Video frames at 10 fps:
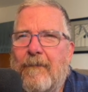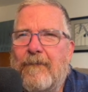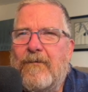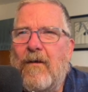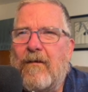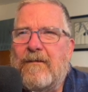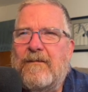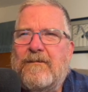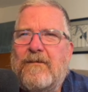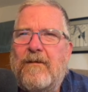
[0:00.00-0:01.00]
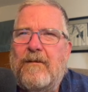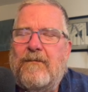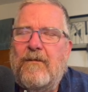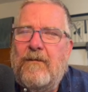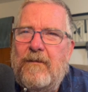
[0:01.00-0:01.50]
darkness
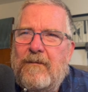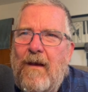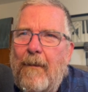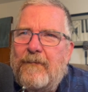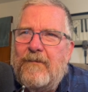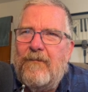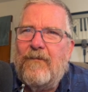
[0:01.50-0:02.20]
to the tops of